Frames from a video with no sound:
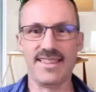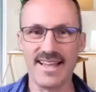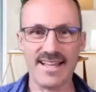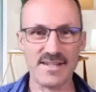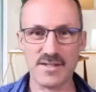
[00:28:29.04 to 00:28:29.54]

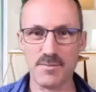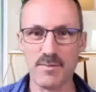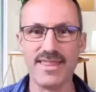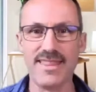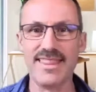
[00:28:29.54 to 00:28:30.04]
has to be
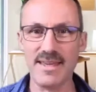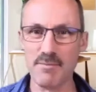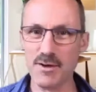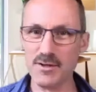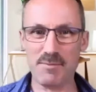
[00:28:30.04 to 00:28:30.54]
the
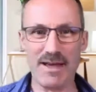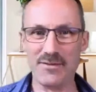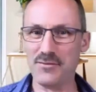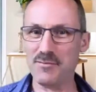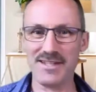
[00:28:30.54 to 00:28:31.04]
most powerful
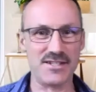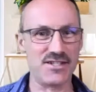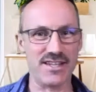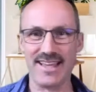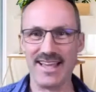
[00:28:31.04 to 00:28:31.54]
message I
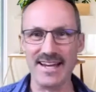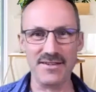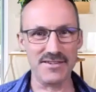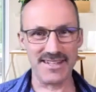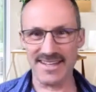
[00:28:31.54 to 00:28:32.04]
think any of
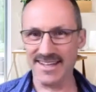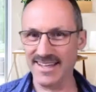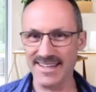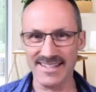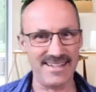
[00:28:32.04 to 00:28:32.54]
us are going to hear
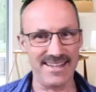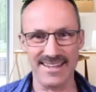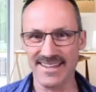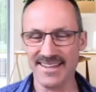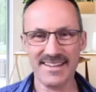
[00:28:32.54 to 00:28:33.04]
today.
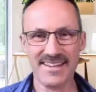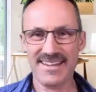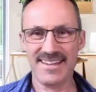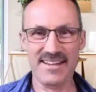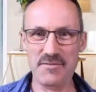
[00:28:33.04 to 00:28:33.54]

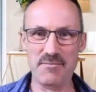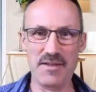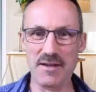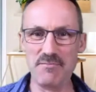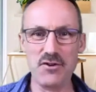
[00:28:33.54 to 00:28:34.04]

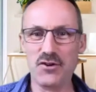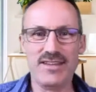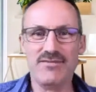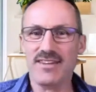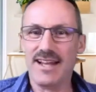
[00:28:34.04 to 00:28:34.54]
I'm not even
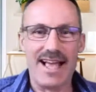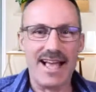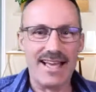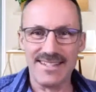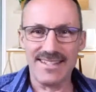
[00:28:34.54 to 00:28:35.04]
going to add
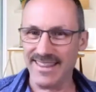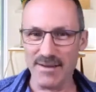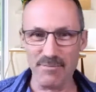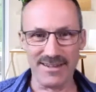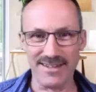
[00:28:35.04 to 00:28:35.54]
to that,
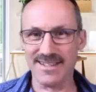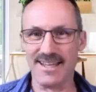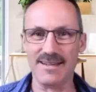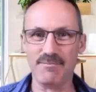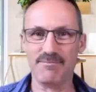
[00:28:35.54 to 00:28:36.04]
because that
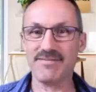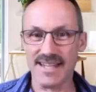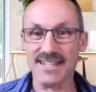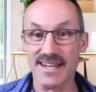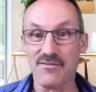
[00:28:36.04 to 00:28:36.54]
says
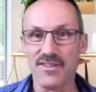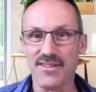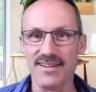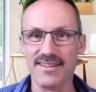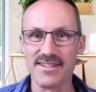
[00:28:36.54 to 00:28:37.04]
everything.
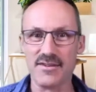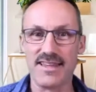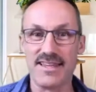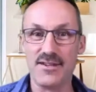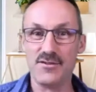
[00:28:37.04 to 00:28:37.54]
So thank
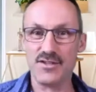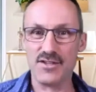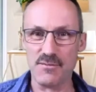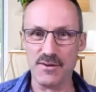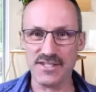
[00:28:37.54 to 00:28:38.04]
you so
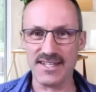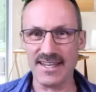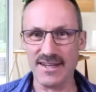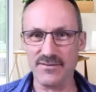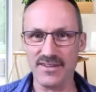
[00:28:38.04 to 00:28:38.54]
much, Kate,
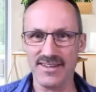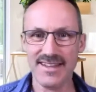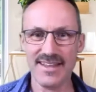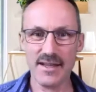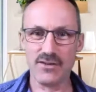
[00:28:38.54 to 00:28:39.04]
for
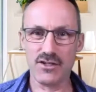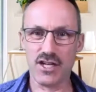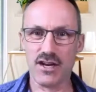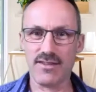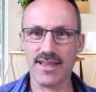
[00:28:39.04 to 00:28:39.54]

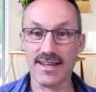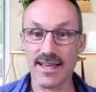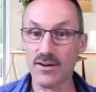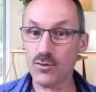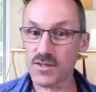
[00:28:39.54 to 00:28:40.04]
sharing that, and
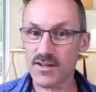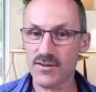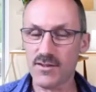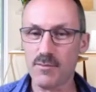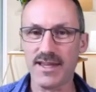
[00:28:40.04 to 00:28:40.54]
also the
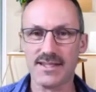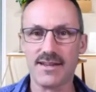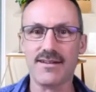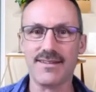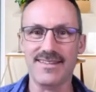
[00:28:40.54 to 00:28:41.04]
big
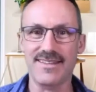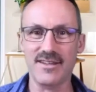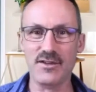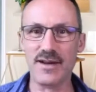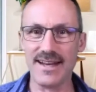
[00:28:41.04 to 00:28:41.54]
target that you
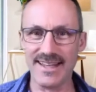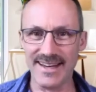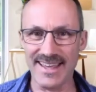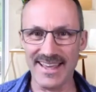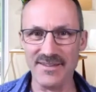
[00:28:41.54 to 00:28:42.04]
clearly
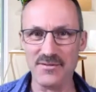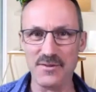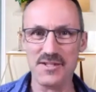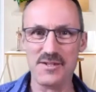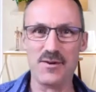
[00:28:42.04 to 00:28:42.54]
have, which
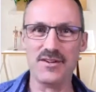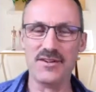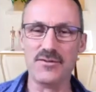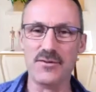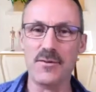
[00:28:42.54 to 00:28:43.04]
is
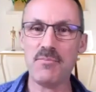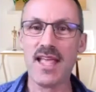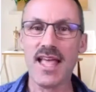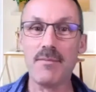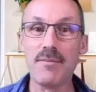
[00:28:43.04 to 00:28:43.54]
wonderful.
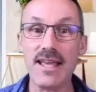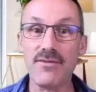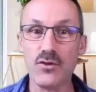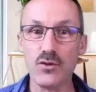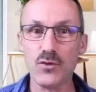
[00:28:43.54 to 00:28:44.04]
I mean, if
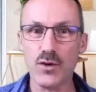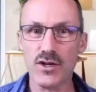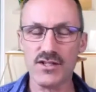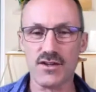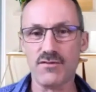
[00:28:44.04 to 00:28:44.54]
your words
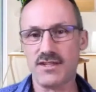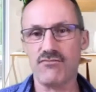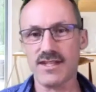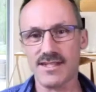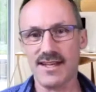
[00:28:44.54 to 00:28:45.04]
obviously
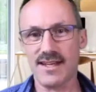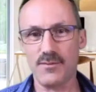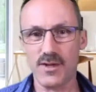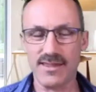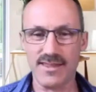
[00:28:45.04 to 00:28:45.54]
resonate with
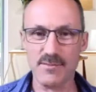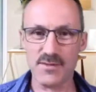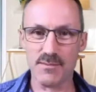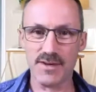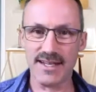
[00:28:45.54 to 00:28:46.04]

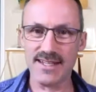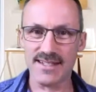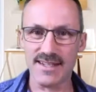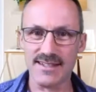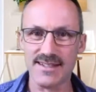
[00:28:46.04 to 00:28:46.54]
somebody
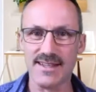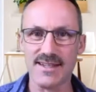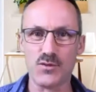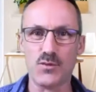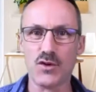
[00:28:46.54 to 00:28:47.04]
listening to this or
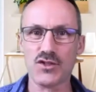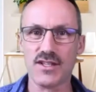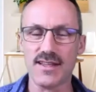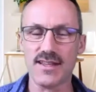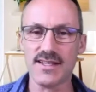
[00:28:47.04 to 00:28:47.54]
watching
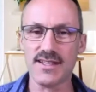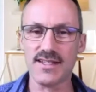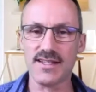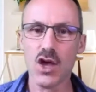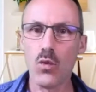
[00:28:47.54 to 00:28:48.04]
this,
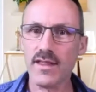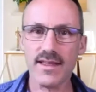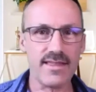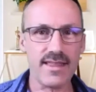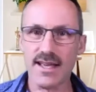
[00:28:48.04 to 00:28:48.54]
what
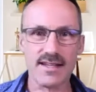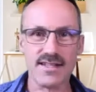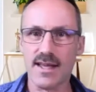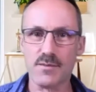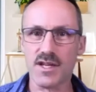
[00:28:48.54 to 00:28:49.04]
are the next
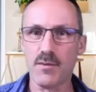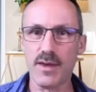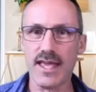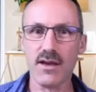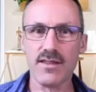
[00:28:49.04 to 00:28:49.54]
steps going to
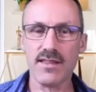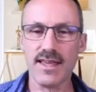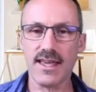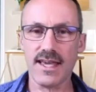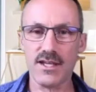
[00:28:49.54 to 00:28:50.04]
be? How can they
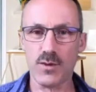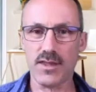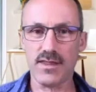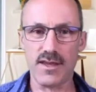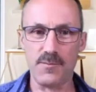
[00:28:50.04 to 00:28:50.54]
engage
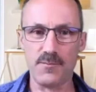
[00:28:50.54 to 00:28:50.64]
with you?